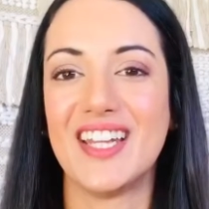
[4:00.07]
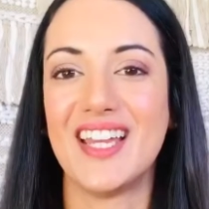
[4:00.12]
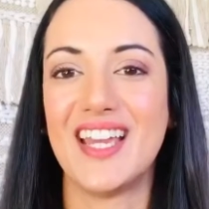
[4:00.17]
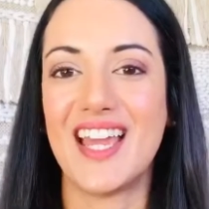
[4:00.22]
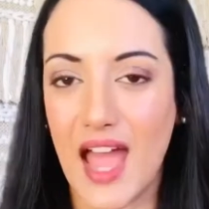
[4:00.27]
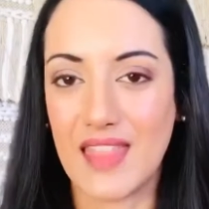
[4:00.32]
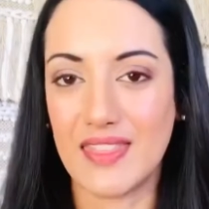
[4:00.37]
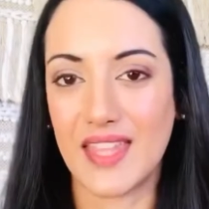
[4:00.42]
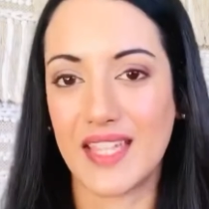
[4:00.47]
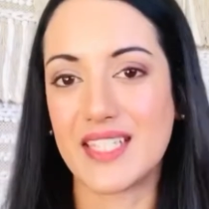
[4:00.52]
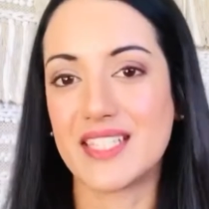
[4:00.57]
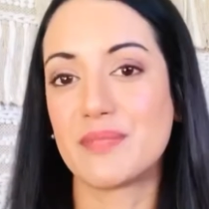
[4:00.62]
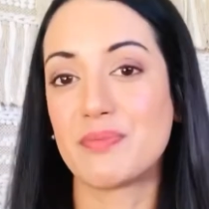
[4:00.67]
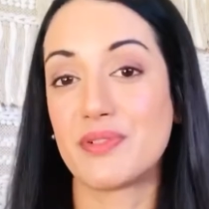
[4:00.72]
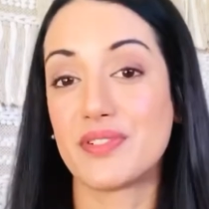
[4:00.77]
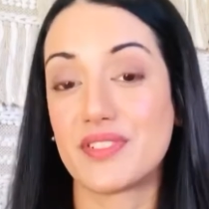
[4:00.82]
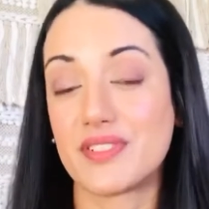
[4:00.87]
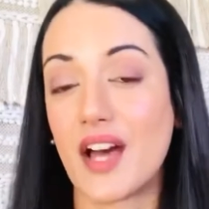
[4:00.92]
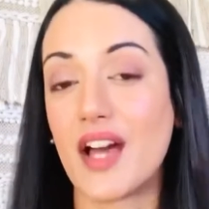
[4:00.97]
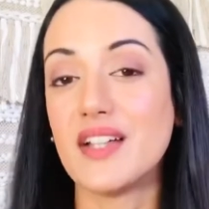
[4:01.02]
And that is
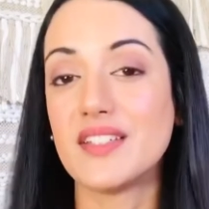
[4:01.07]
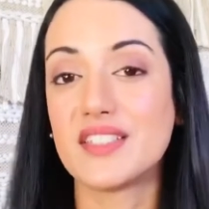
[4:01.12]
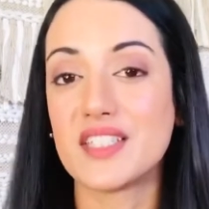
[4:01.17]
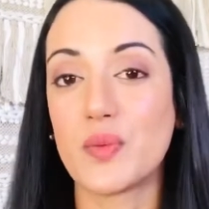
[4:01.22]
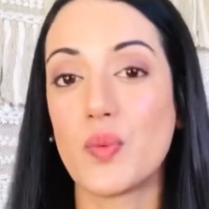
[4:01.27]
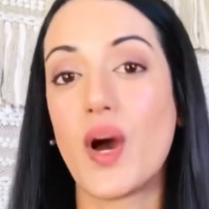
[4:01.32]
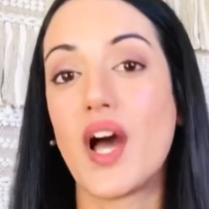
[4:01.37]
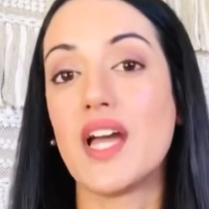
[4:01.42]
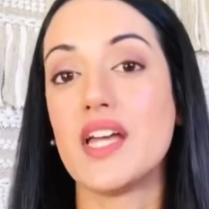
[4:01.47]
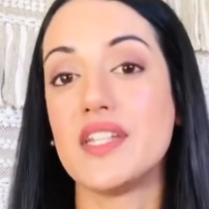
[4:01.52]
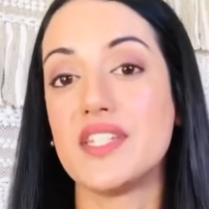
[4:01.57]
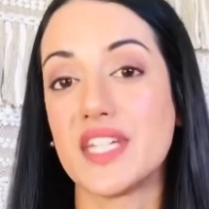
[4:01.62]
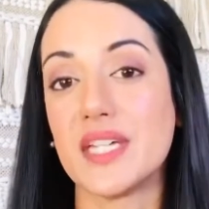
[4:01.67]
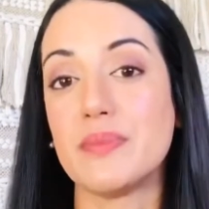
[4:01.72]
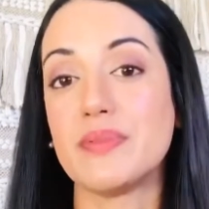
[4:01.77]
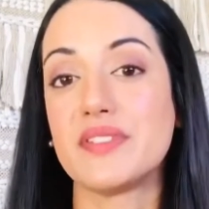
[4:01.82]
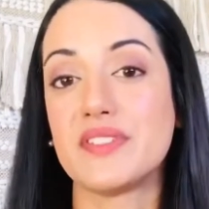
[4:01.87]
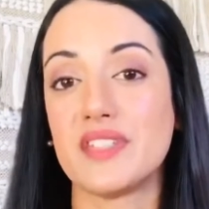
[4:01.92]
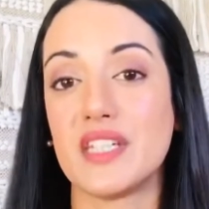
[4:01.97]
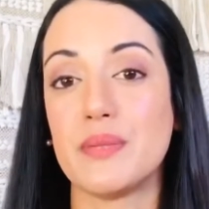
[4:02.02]
precisely why a deep
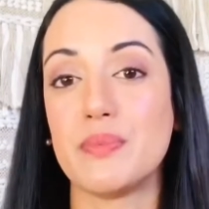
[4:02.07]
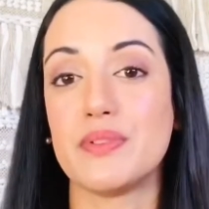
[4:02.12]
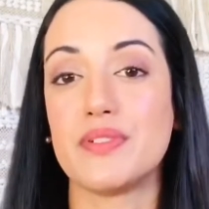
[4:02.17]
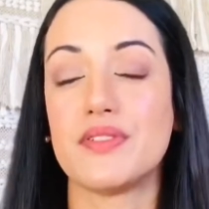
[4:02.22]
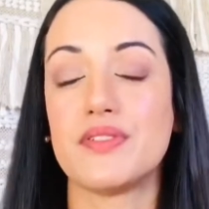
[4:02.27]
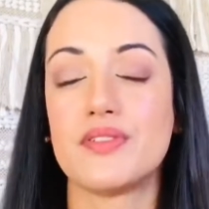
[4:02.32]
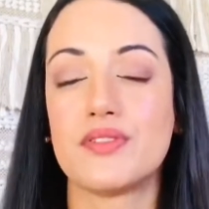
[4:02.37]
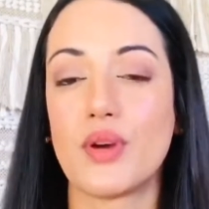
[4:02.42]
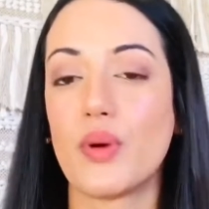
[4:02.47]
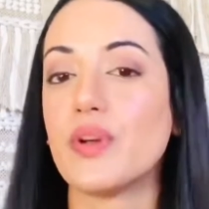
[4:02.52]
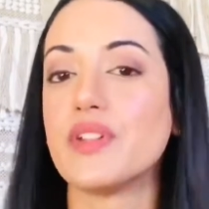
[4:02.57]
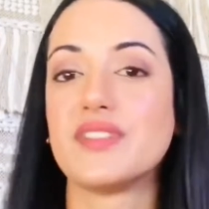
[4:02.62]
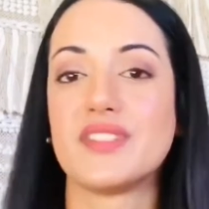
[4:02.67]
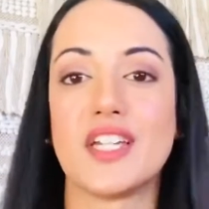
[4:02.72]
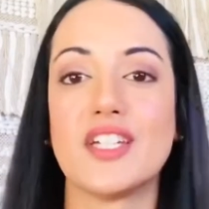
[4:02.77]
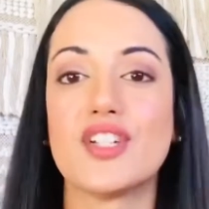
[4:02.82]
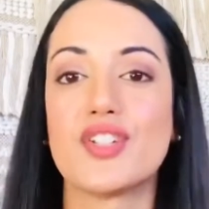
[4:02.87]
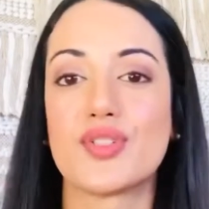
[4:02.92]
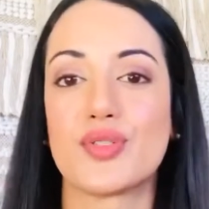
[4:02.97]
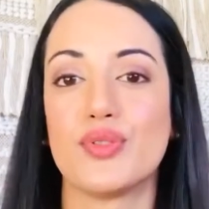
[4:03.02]
sleep is so
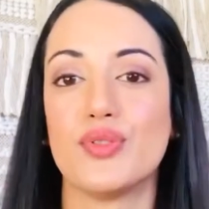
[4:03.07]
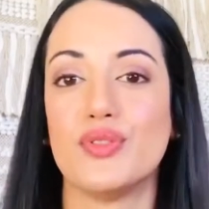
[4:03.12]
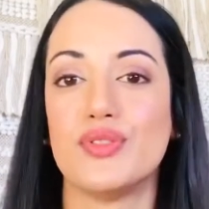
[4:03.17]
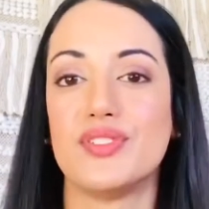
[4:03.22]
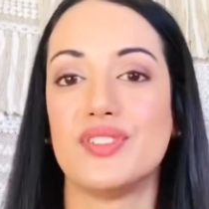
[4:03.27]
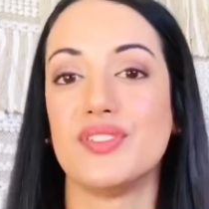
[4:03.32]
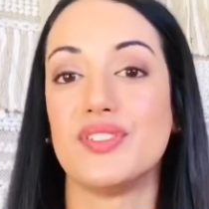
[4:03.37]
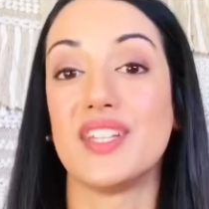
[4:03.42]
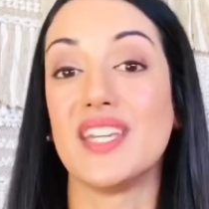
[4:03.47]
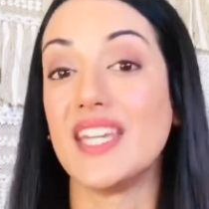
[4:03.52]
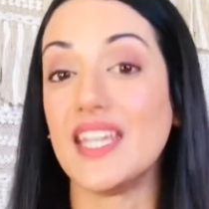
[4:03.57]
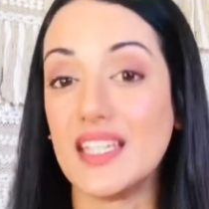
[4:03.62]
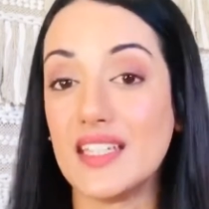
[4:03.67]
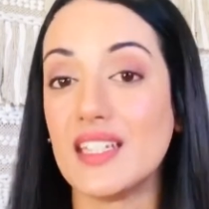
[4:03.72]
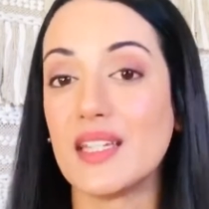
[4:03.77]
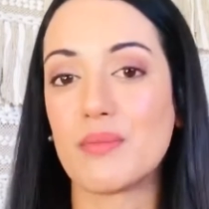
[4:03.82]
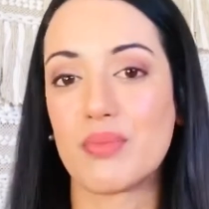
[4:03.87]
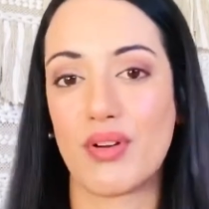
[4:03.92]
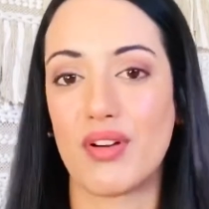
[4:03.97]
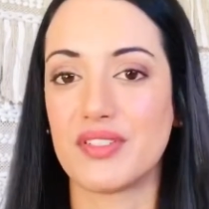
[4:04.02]
essential to the healing
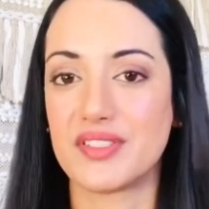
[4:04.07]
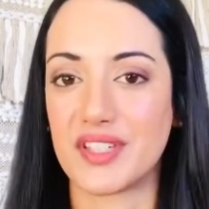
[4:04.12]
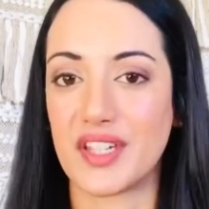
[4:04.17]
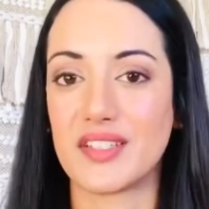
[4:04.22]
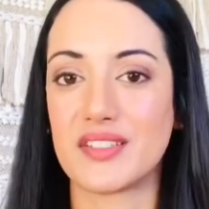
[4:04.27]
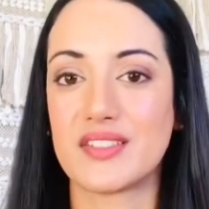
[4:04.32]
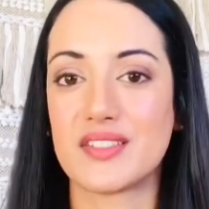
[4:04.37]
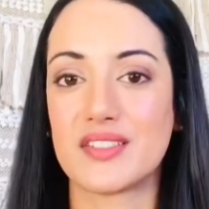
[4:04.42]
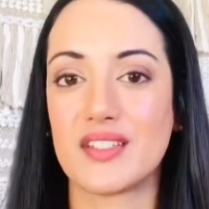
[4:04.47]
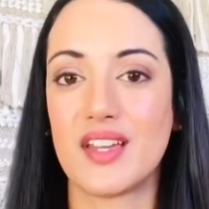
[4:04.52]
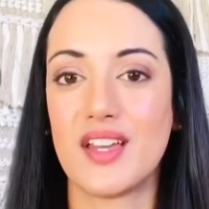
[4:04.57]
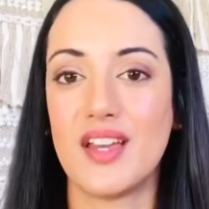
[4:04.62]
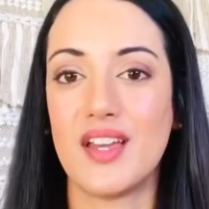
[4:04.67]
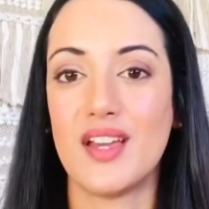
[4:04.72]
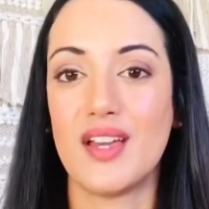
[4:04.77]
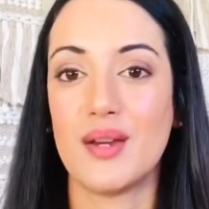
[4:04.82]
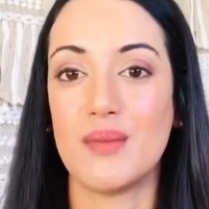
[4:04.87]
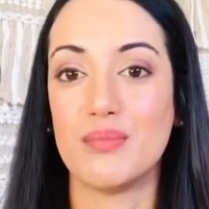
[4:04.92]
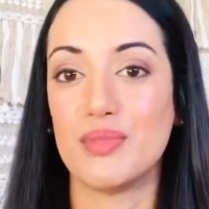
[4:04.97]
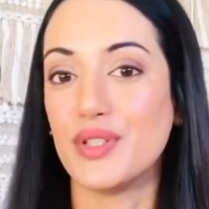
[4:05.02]
process.
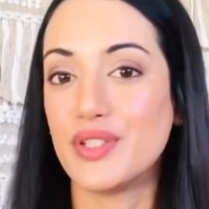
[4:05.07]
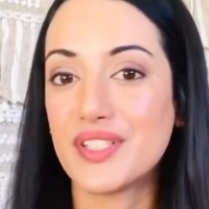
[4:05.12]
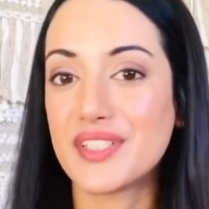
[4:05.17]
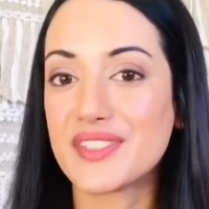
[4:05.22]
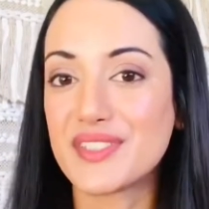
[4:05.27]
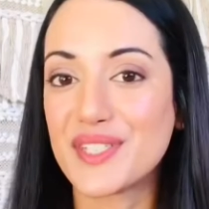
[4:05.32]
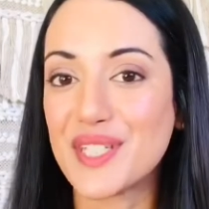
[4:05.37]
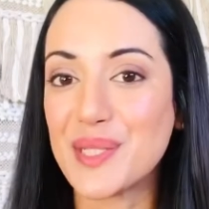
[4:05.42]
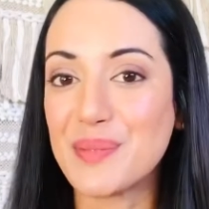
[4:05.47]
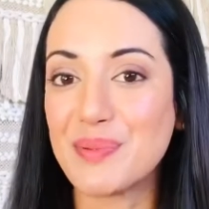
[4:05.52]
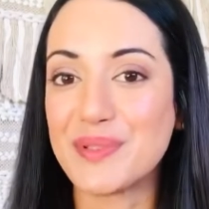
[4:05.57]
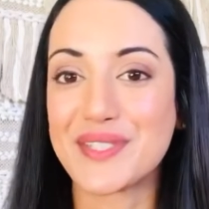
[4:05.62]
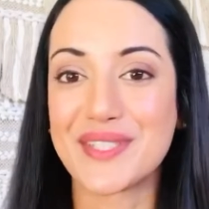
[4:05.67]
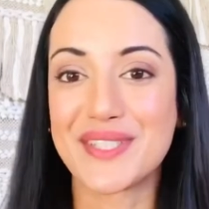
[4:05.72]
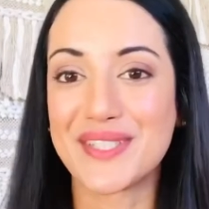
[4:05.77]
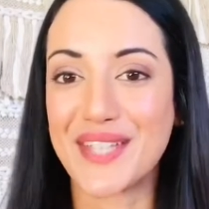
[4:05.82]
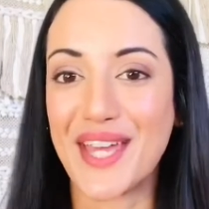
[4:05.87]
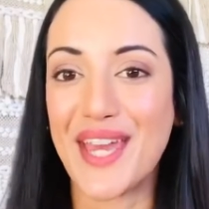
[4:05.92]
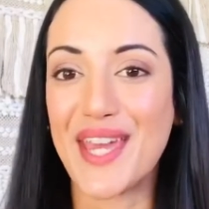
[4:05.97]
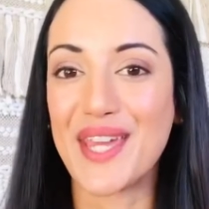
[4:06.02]
Beauty sleep is a
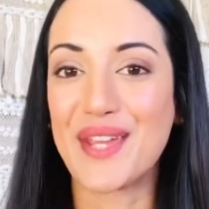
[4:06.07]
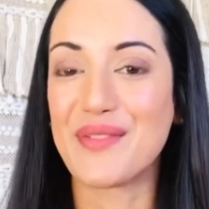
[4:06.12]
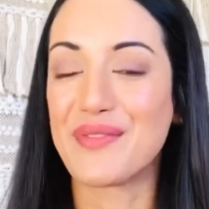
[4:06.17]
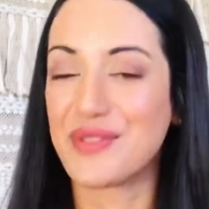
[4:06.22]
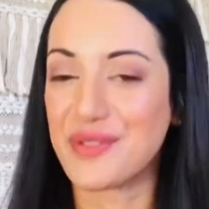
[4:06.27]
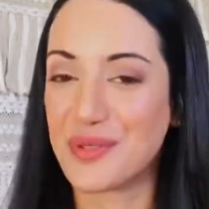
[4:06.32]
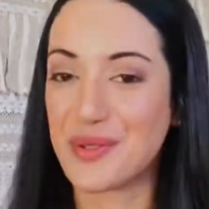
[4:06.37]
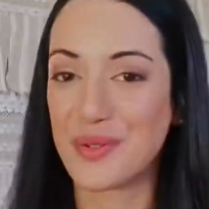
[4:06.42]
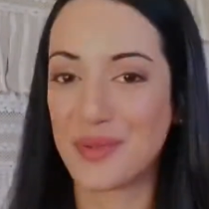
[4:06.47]
saying for a